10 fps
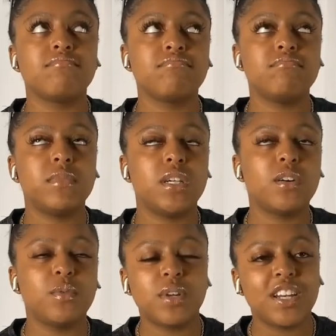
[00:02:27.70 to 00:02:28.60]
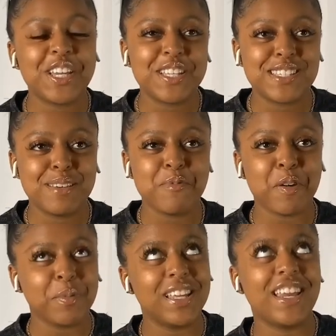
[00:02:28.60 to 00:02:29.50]
don't want to dance anymore.
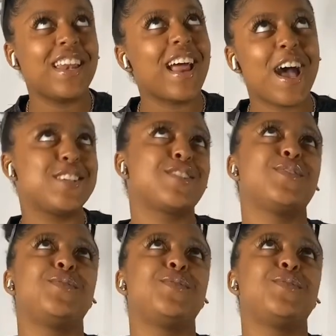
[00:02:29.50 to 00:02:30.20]
I'm leaving in high school.